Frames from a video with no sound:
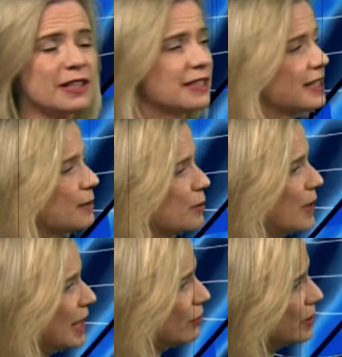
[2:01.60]
frontal system, as
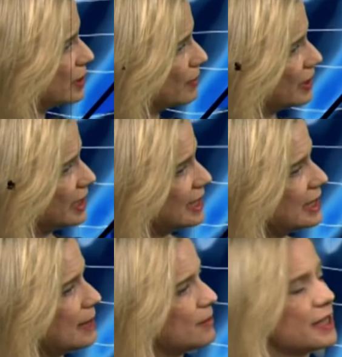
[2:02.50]
we head through into Monday,
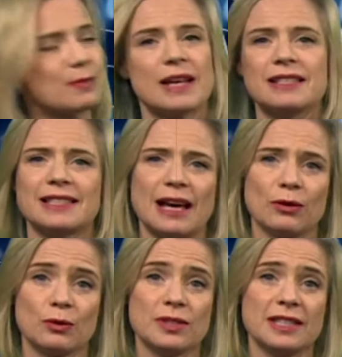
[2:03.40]
slips its way
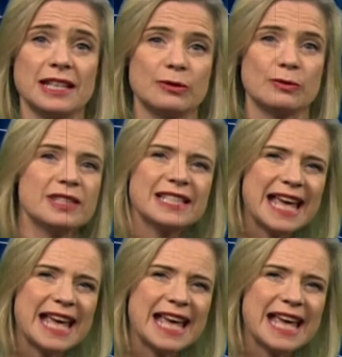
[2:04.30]
southwards and eastwards,